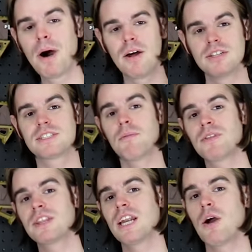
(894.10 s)
but
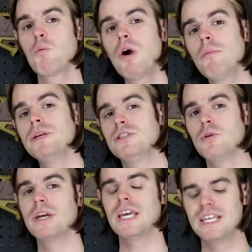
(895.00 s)
something that I will be
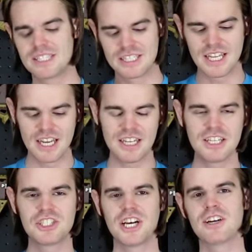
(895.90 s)
doing is
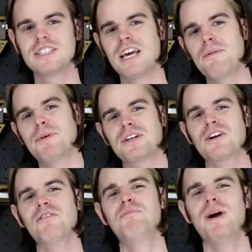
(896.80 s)
attending Jared's Epic Nerf